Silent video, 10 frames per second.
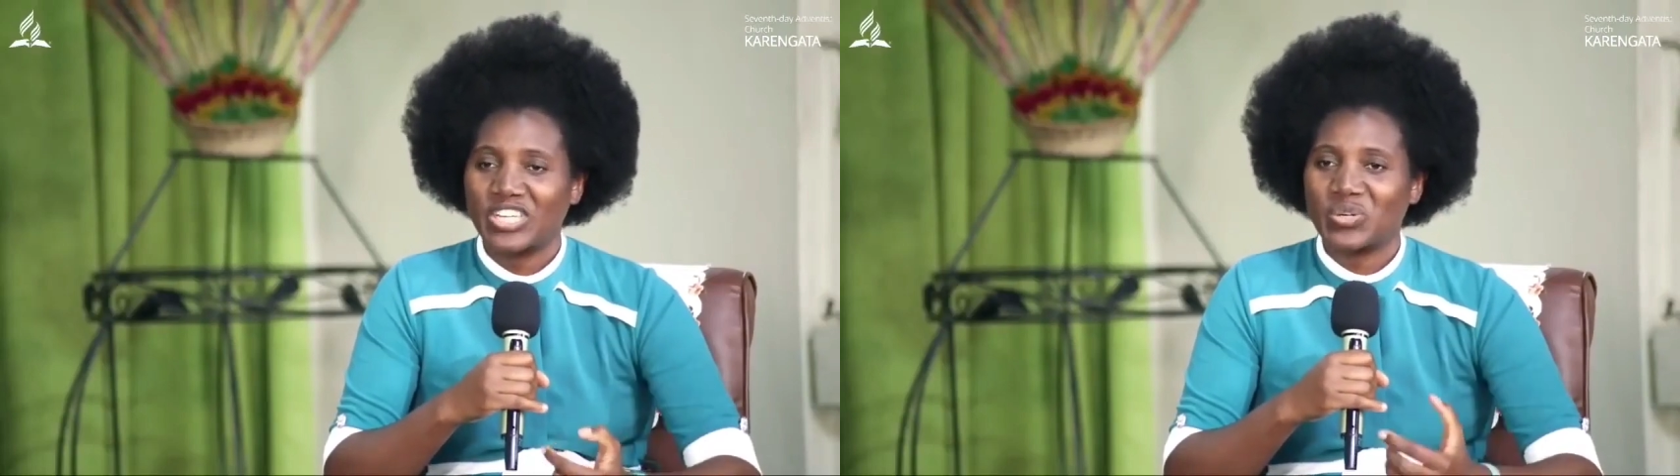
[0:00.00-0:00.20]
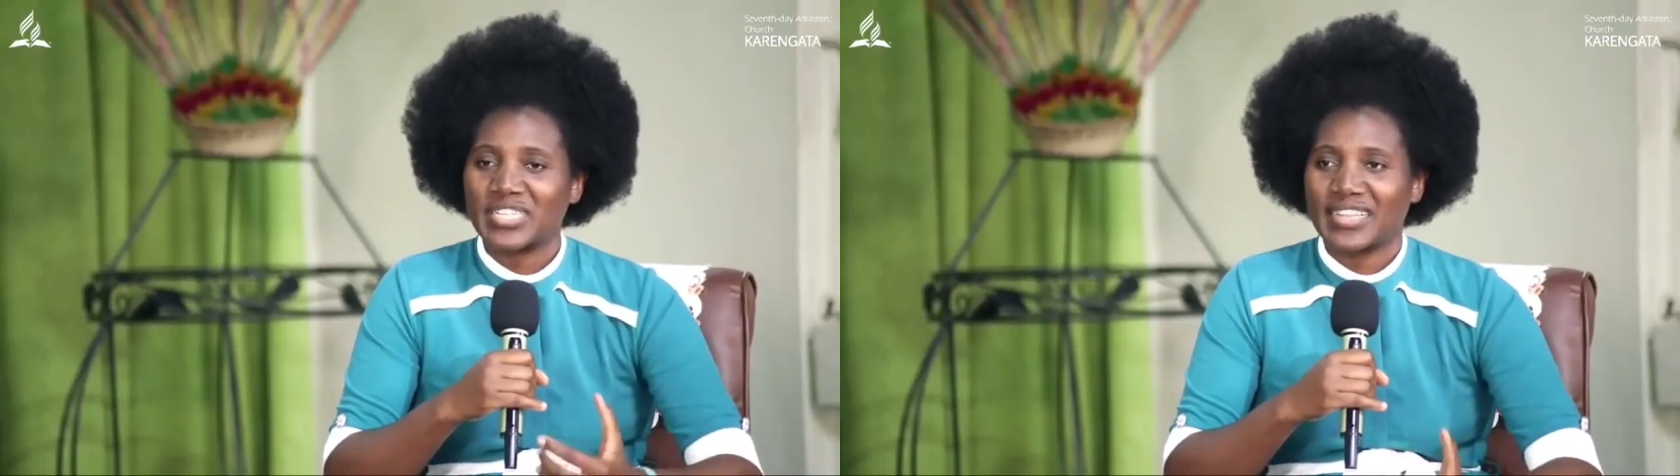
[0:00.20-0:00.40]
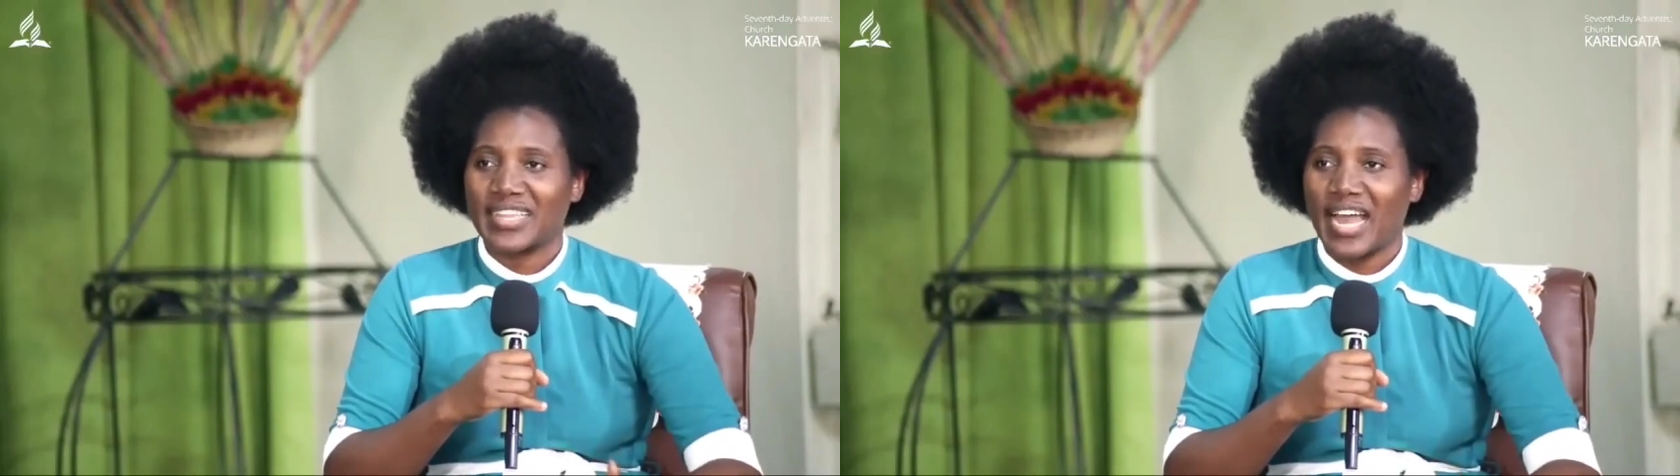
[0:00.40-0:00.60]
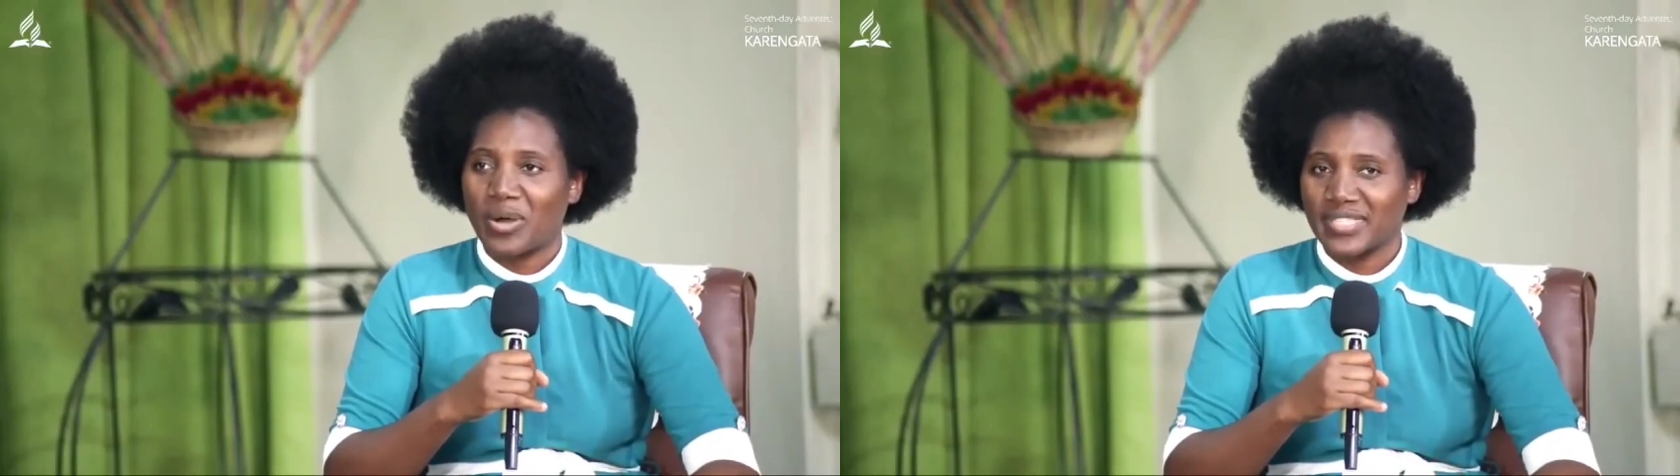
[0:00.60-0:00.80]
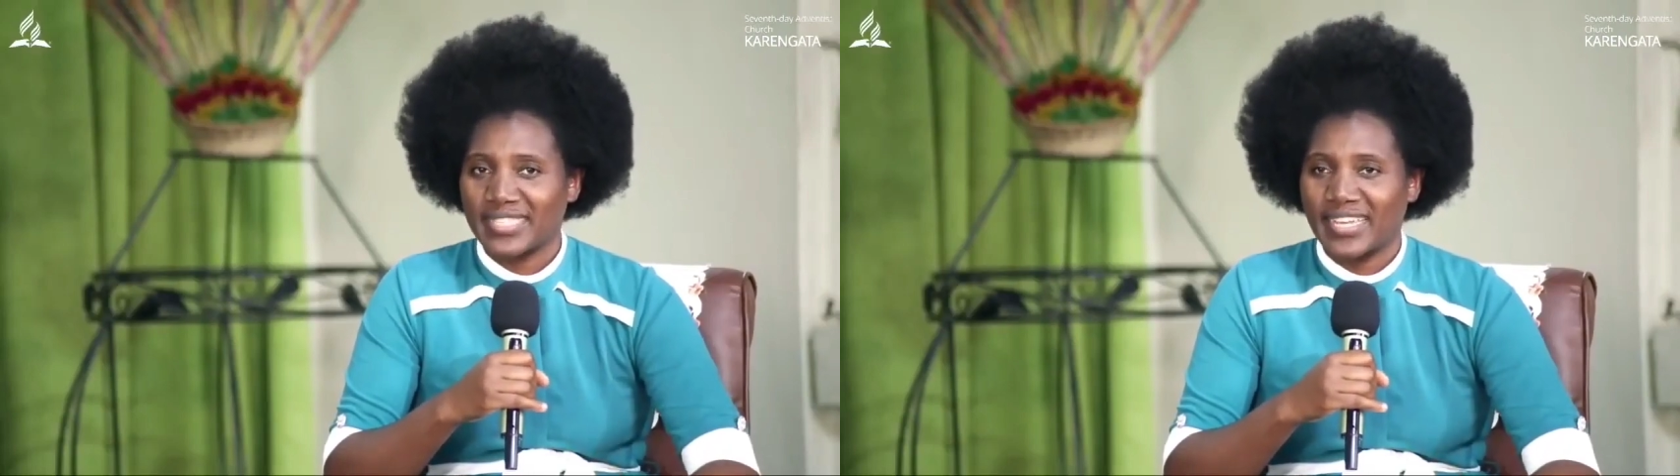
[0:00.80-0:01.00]
not at the
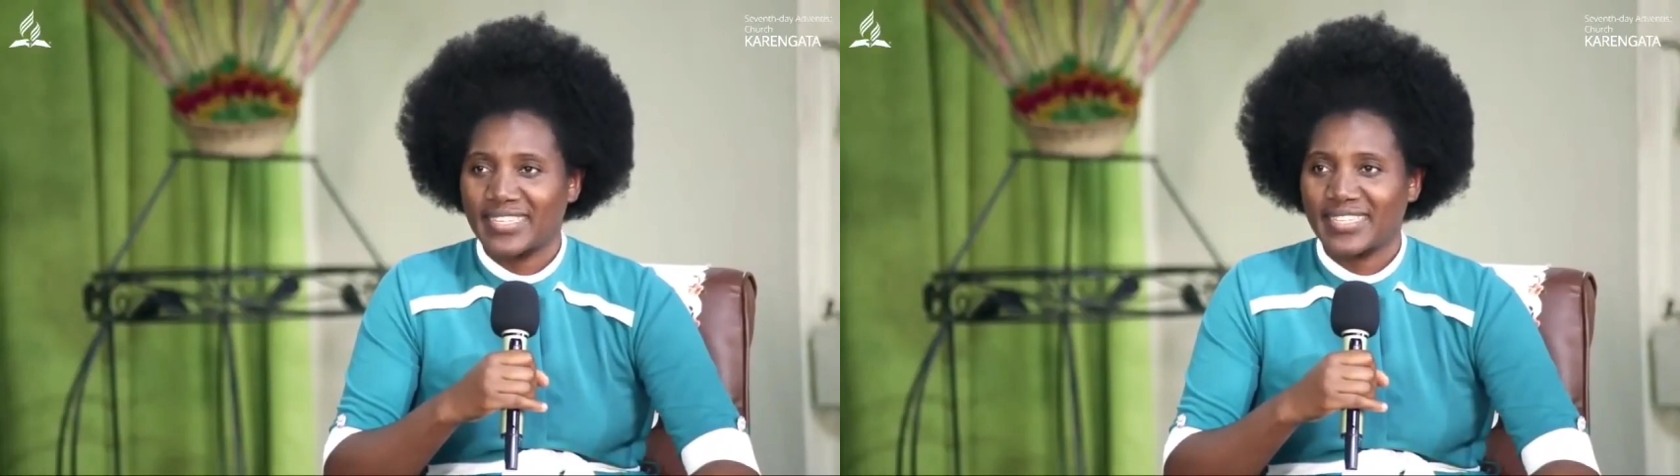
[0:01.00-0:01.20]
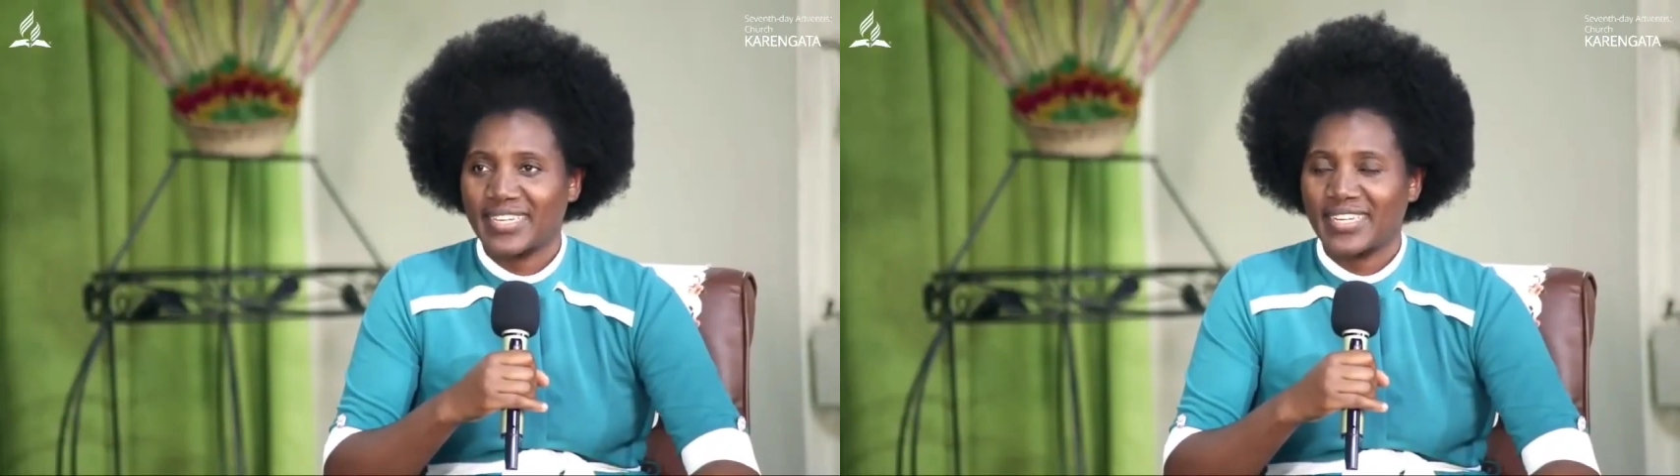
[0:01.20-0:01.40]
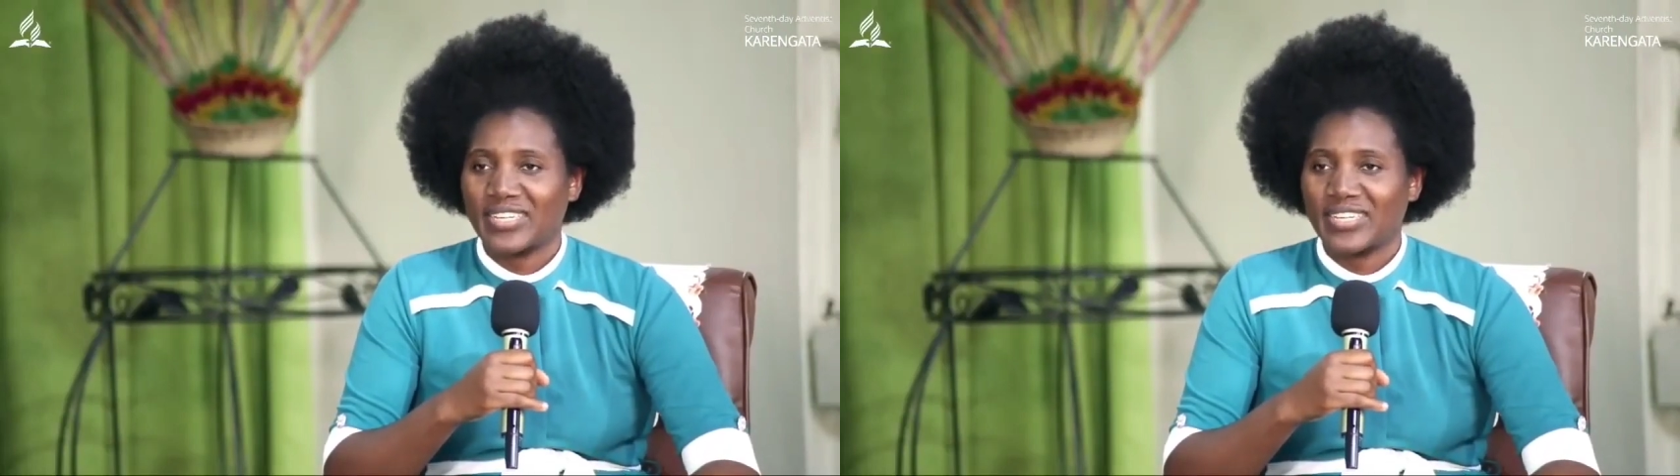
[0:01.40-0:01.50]
outside.